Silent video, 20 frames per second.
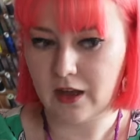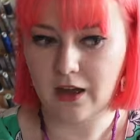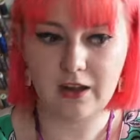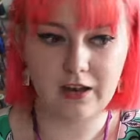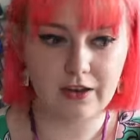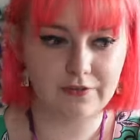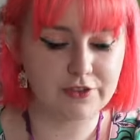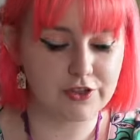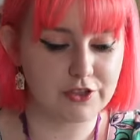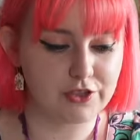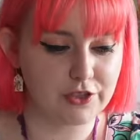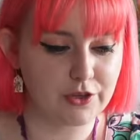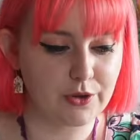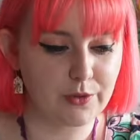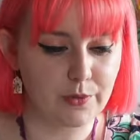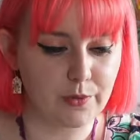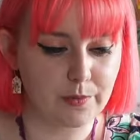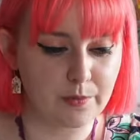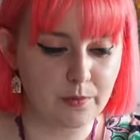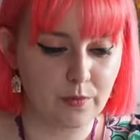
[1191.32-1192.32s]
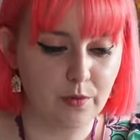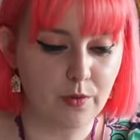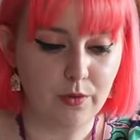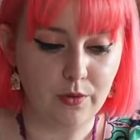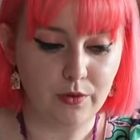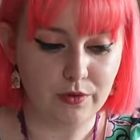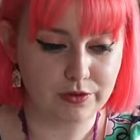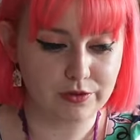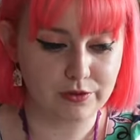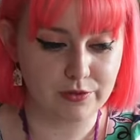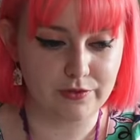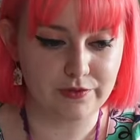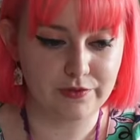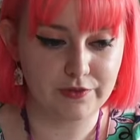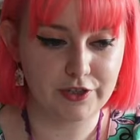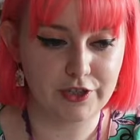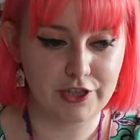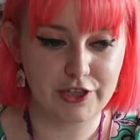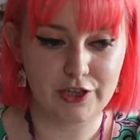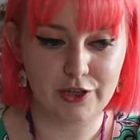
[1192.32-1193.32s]
I love to do more sort
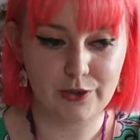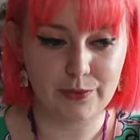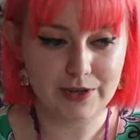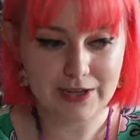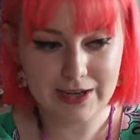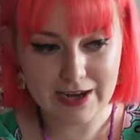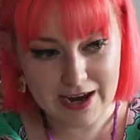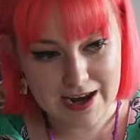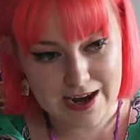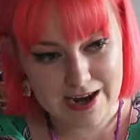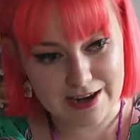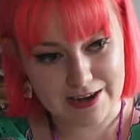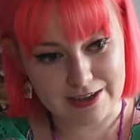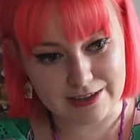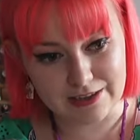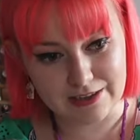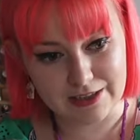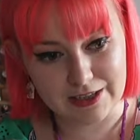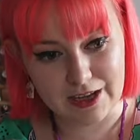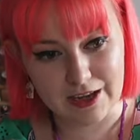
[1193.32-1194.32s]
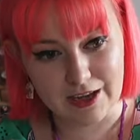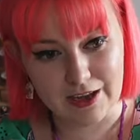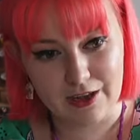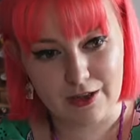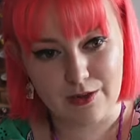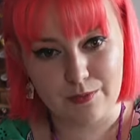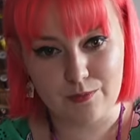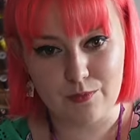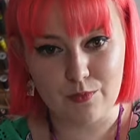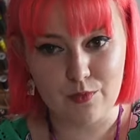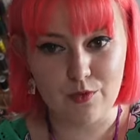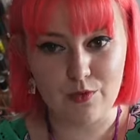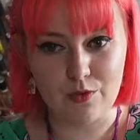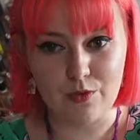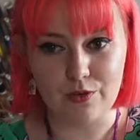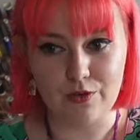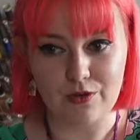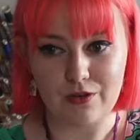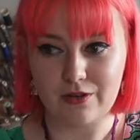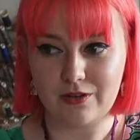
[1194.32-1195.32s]
of Q&As,
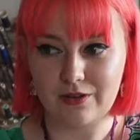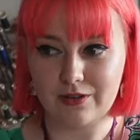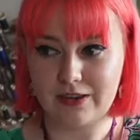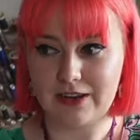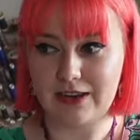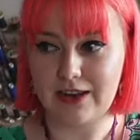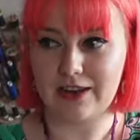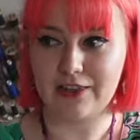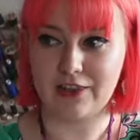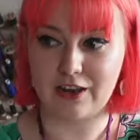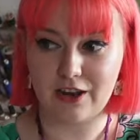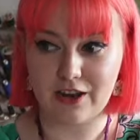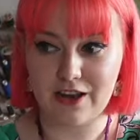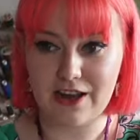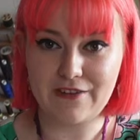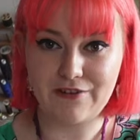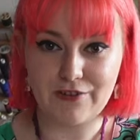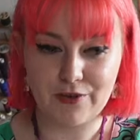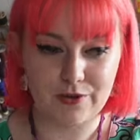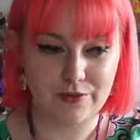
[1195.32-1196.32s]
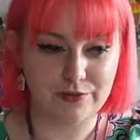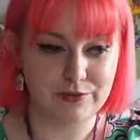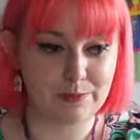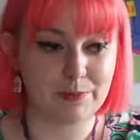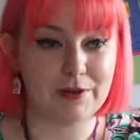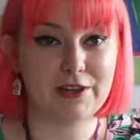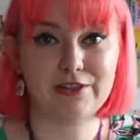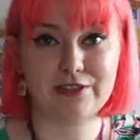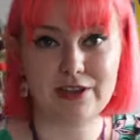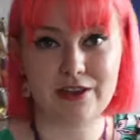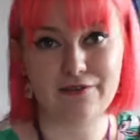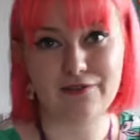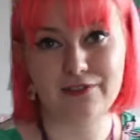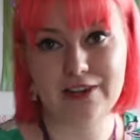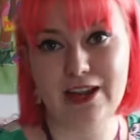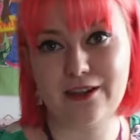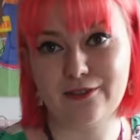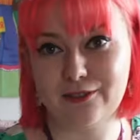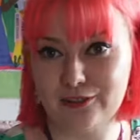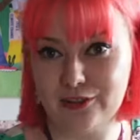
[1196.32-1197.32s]
more in the life ofs, because I've
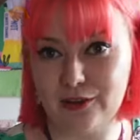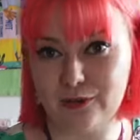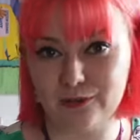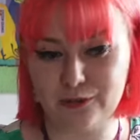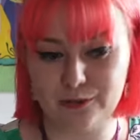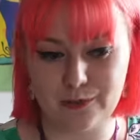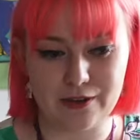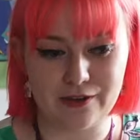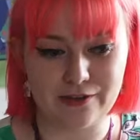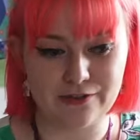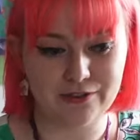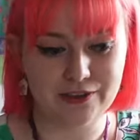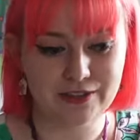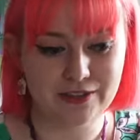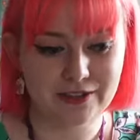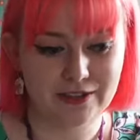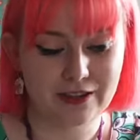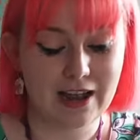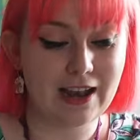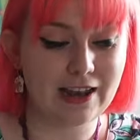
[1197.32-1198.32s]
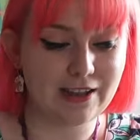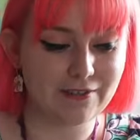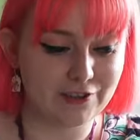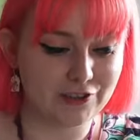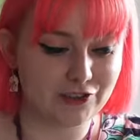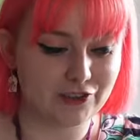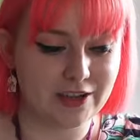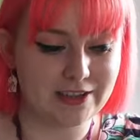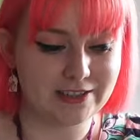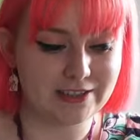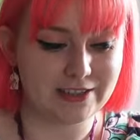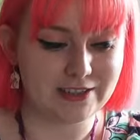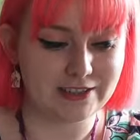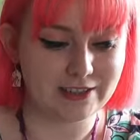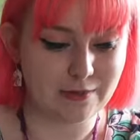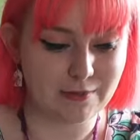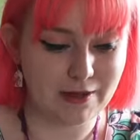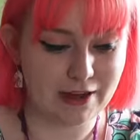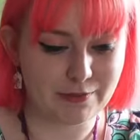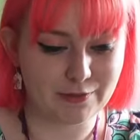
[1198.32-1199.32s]
now sold 11 dresses.
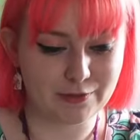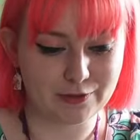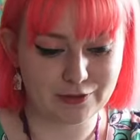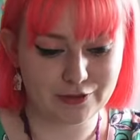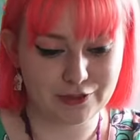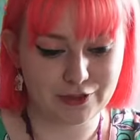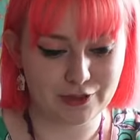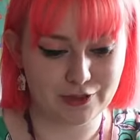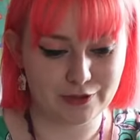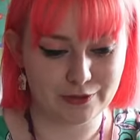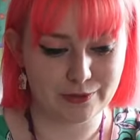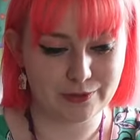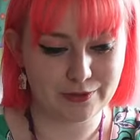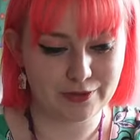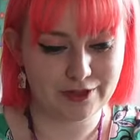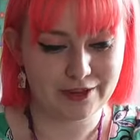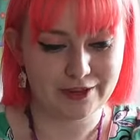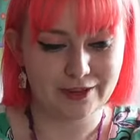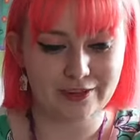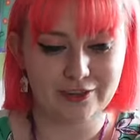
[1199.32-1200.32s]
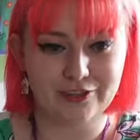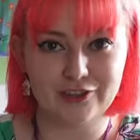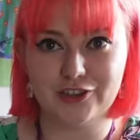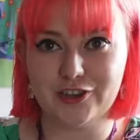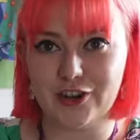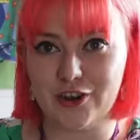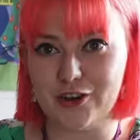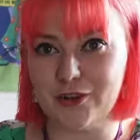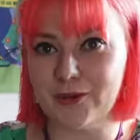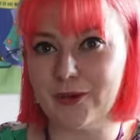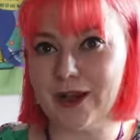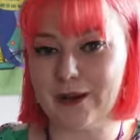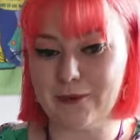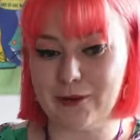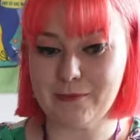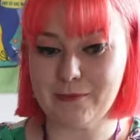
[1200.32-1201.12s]
I'm able to show you how I